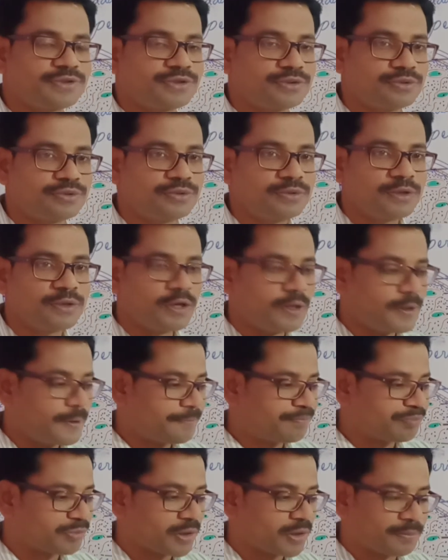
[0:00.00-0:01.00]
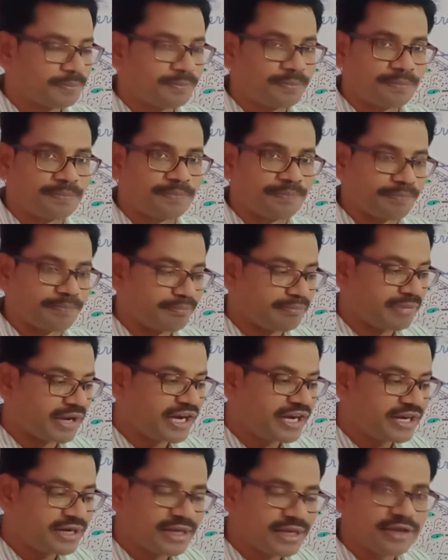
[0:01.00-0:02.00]
to
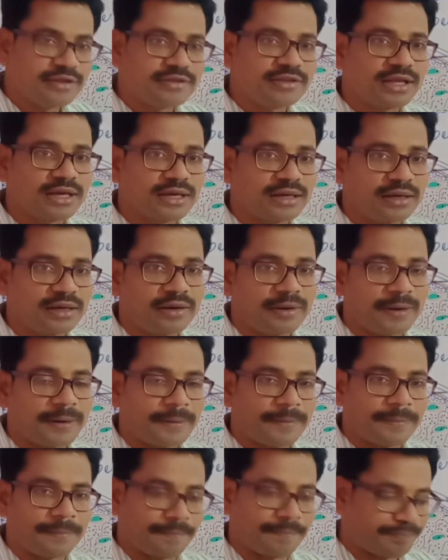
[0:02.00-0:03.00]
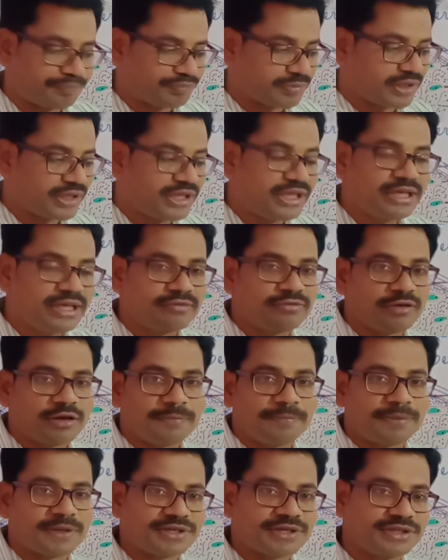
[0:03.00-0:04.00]
maintain the
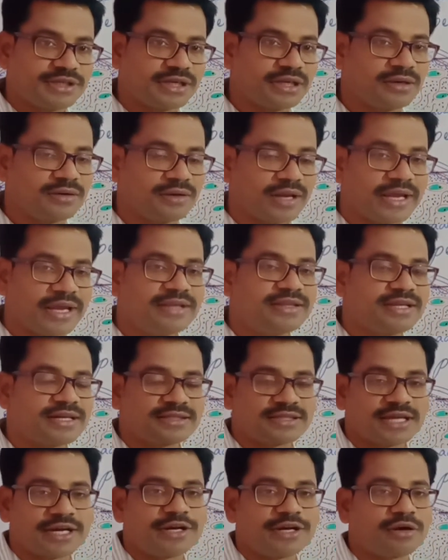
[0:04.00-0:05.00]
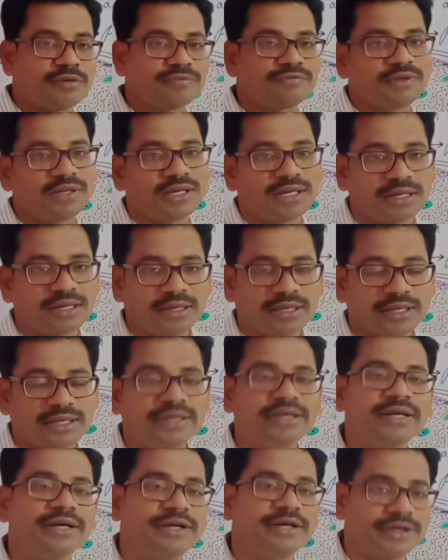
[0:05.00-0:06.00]
equal pressure either side of the
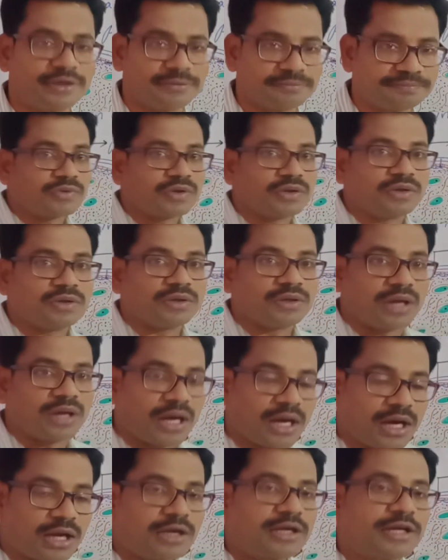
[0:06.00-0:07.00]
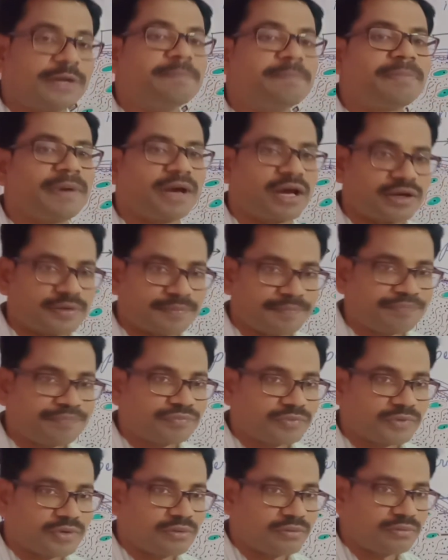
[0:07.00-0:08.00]
eardrum or tympanum,
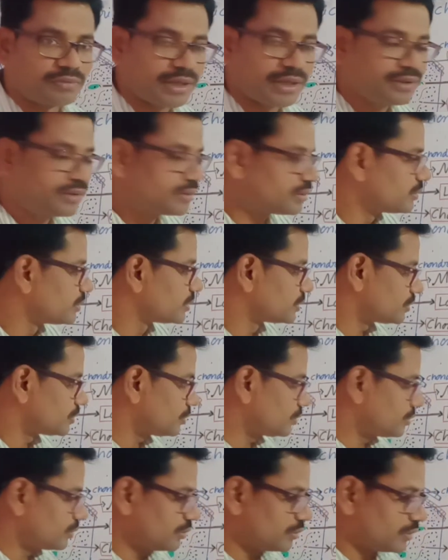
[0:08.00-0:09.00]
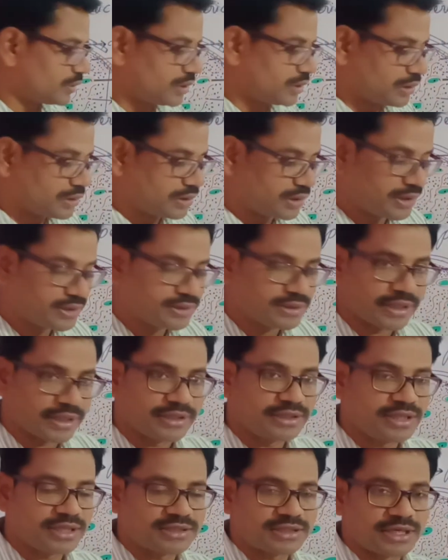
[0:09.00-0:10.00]
right? So this
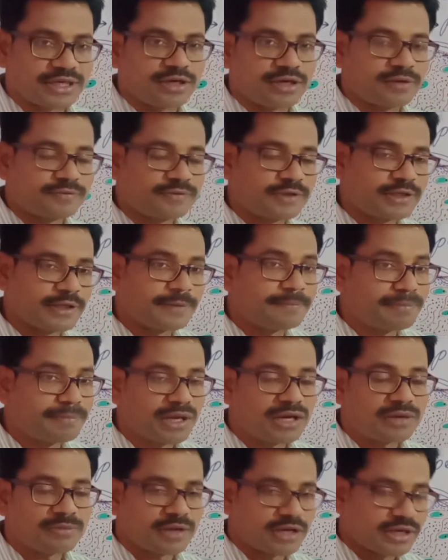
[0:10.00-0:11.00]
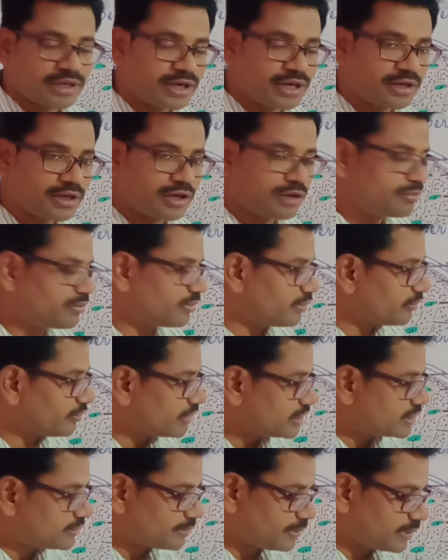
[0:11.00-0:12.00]
either side of the tympanum or eardrum
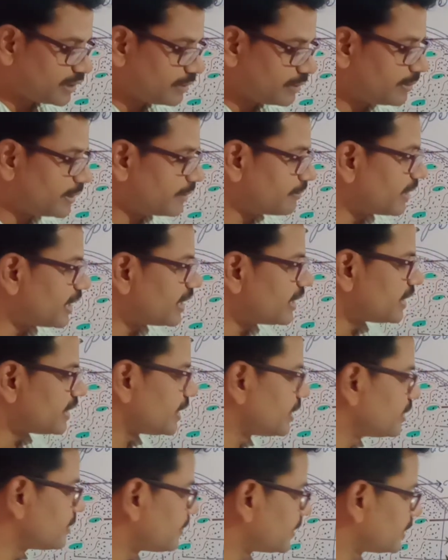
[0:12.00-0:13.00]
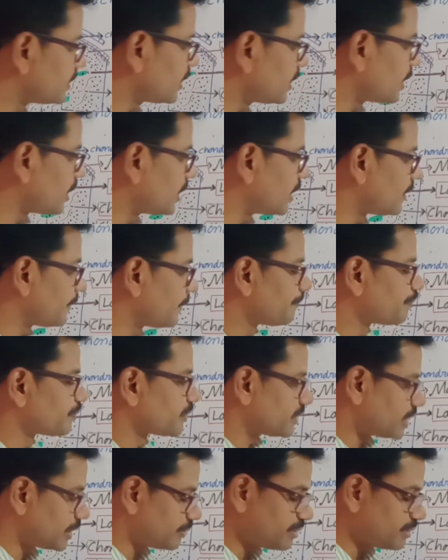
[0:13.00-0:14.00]
which will be maintained by the,
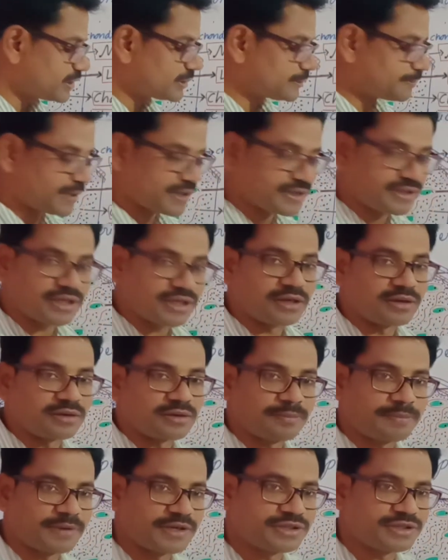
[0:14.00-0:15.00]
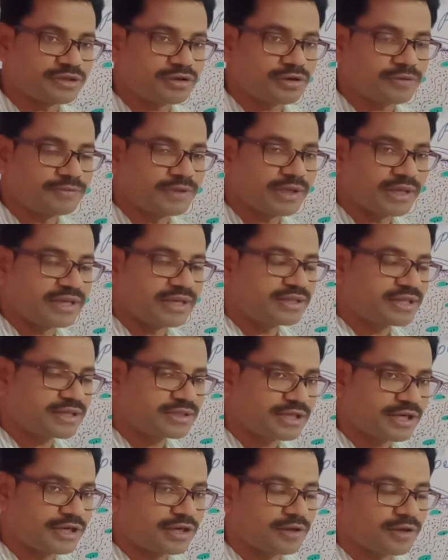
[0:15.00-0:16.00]
that means pressure of the either
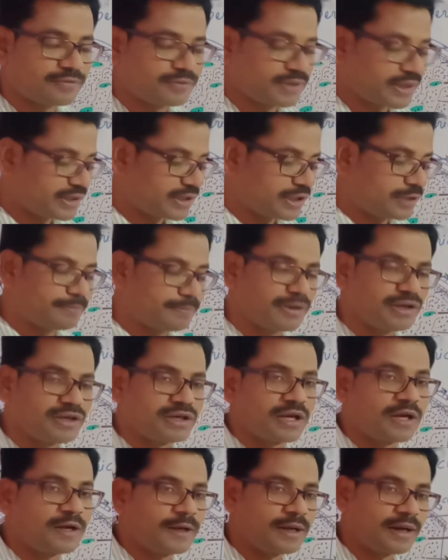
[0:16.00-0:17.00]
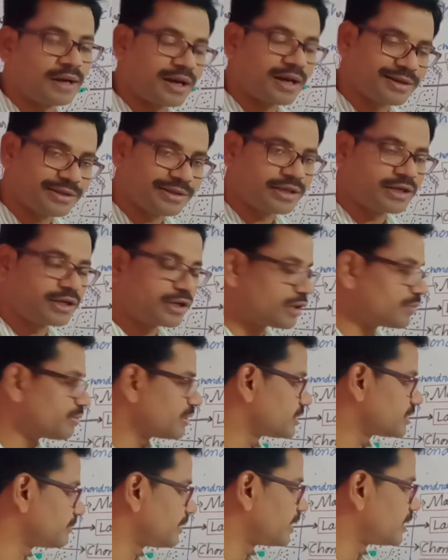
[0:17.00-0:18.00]
side of the ear pinna or
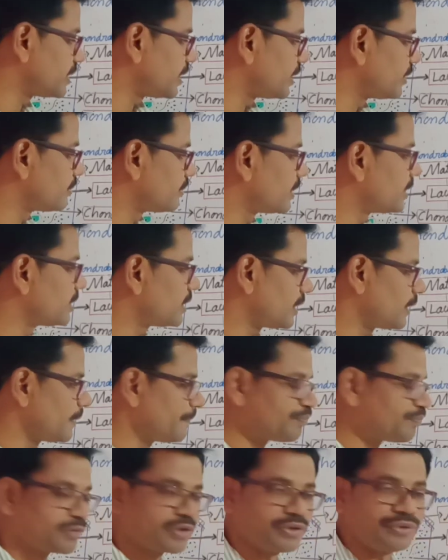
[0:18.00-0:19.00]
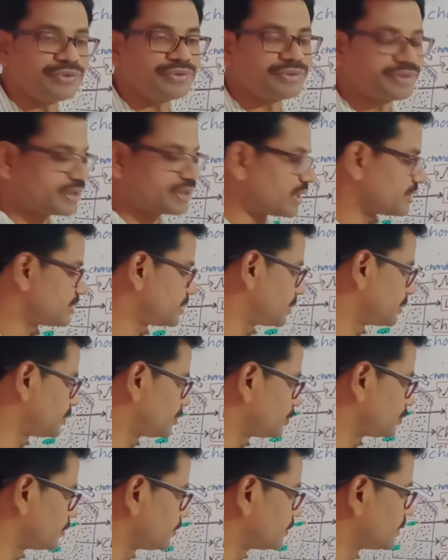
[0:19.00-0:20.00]
eardrum is maintained by the eustachian
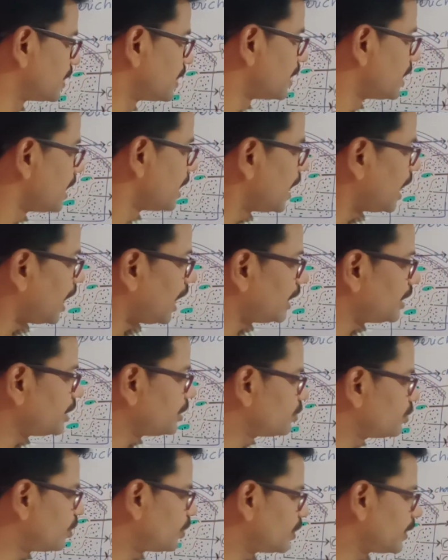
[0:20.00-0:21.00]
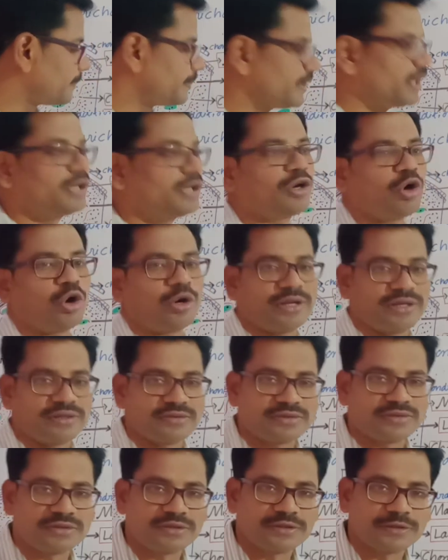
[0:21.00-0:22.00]
tube. And you know
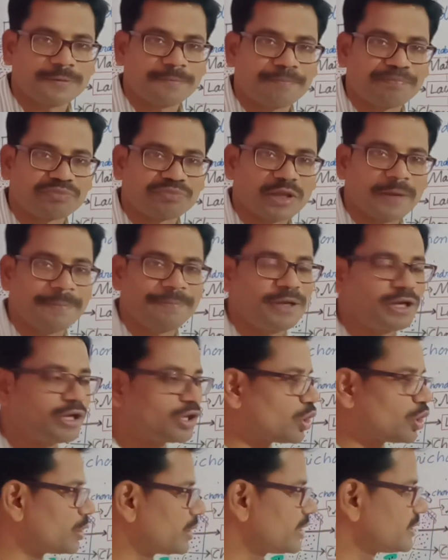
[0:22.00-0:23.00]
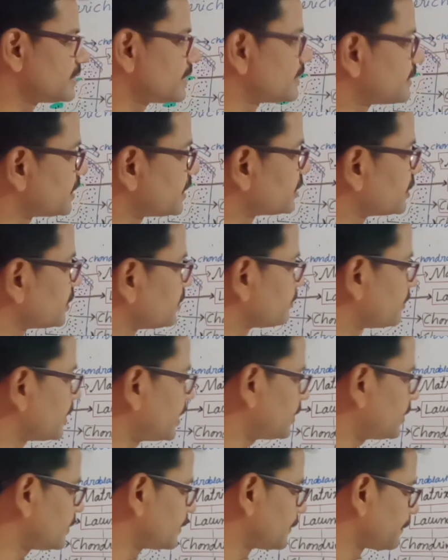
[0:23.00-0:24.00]
epiglottis. Epiglottis is nothing
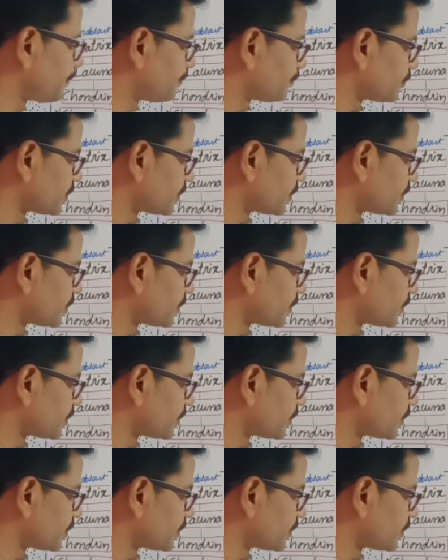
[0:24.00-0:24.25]
but